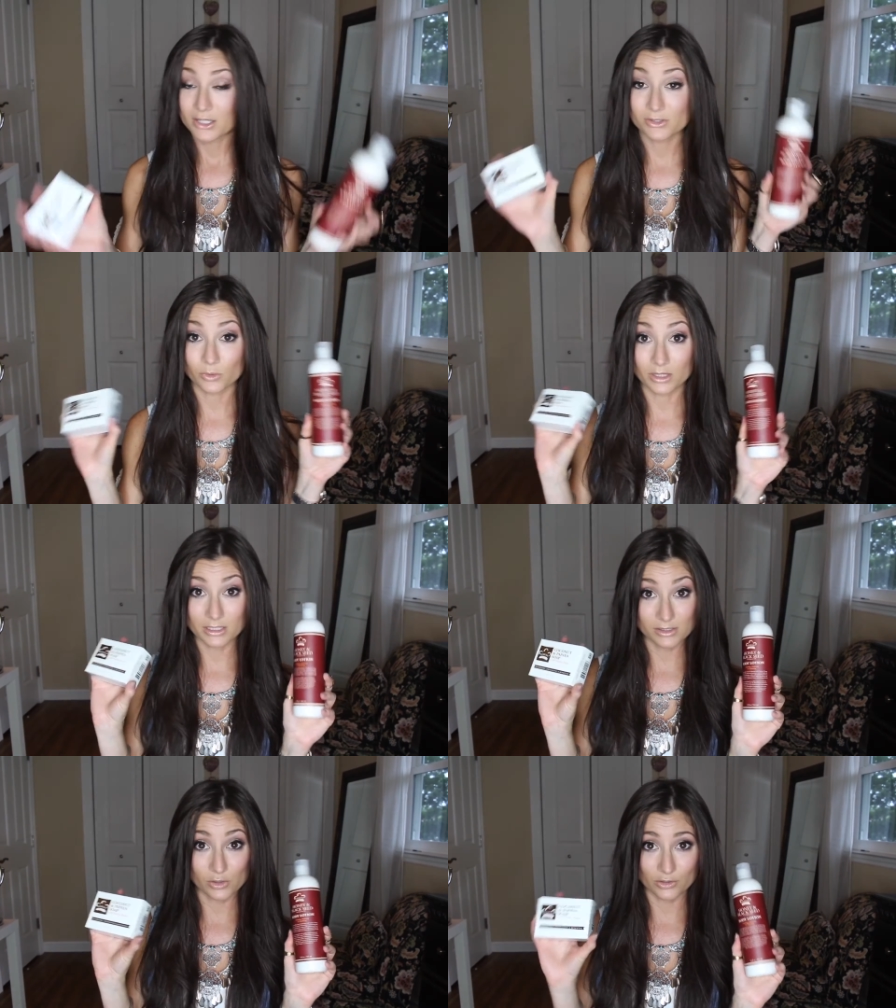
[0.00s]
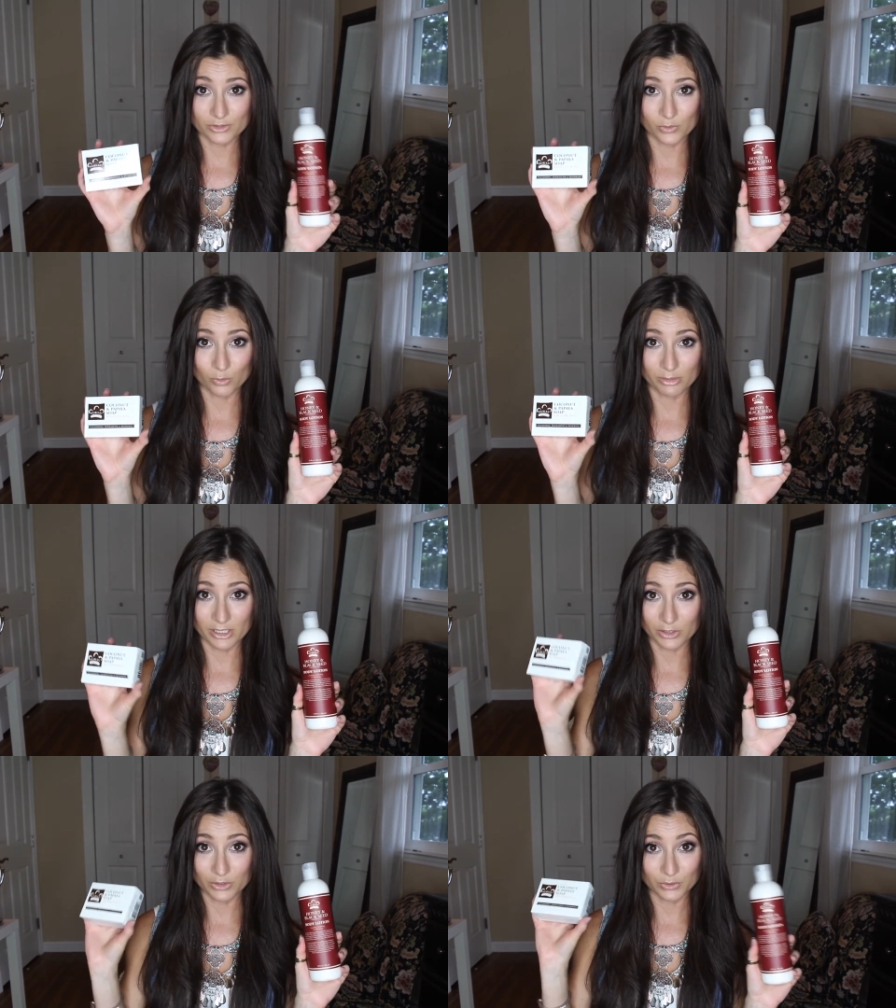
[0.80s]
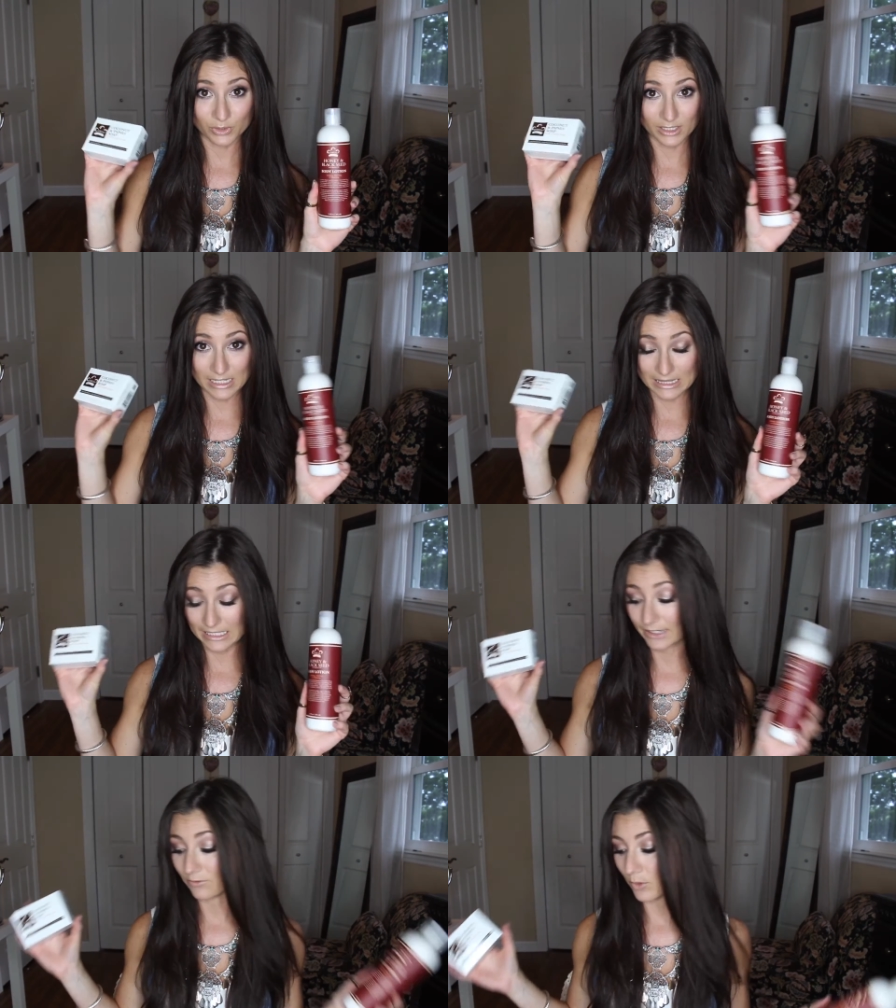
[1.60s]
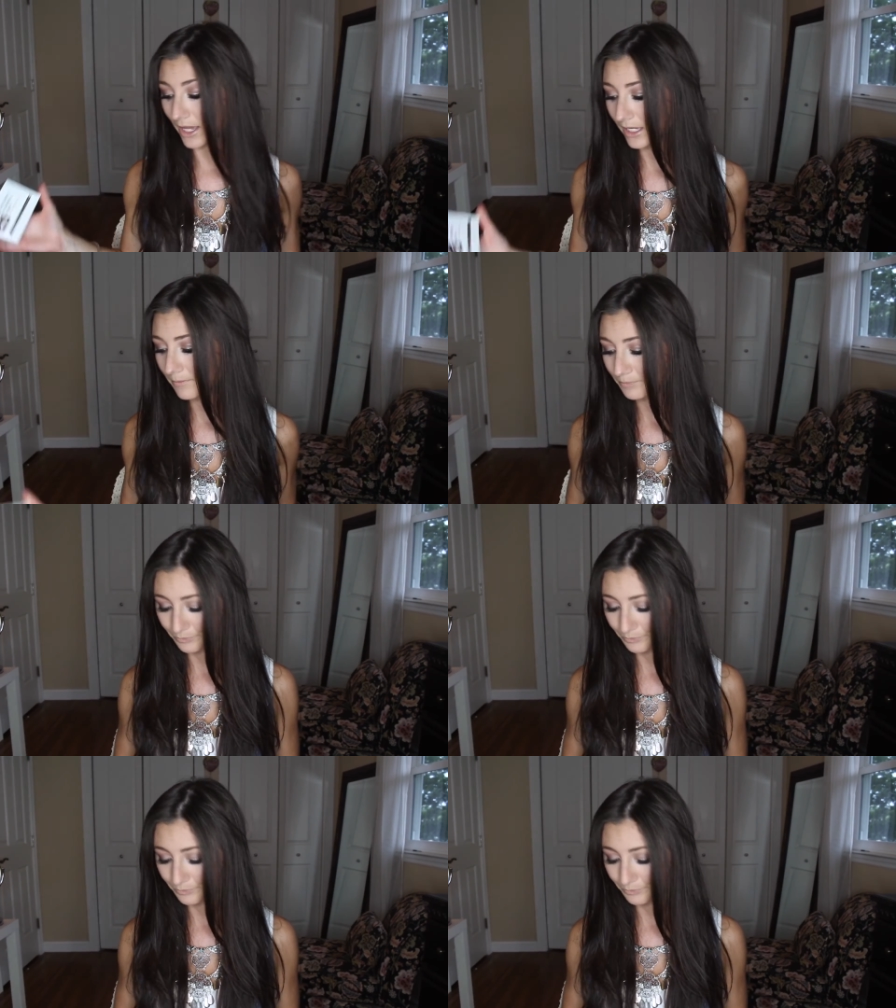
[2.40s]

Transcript: so these also will be included in the giveaway.